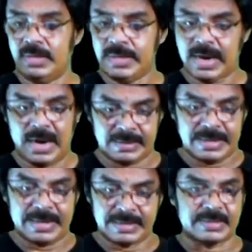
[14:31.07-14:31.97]
Yeah,
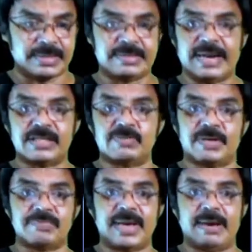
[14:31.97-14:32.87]
that is it. That is
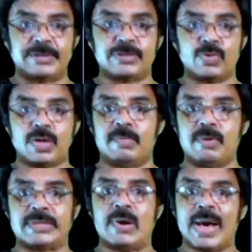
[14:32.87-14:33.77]
what we have to talk
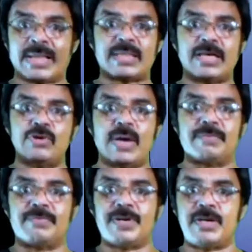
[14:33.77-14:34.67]
about now. I think you
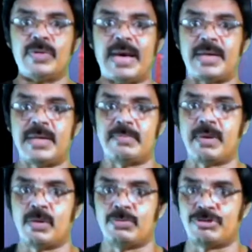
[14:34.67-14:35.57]
have a very good idea
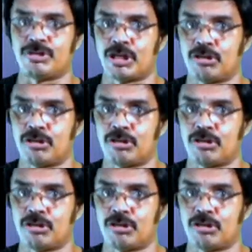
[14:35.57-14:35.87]
about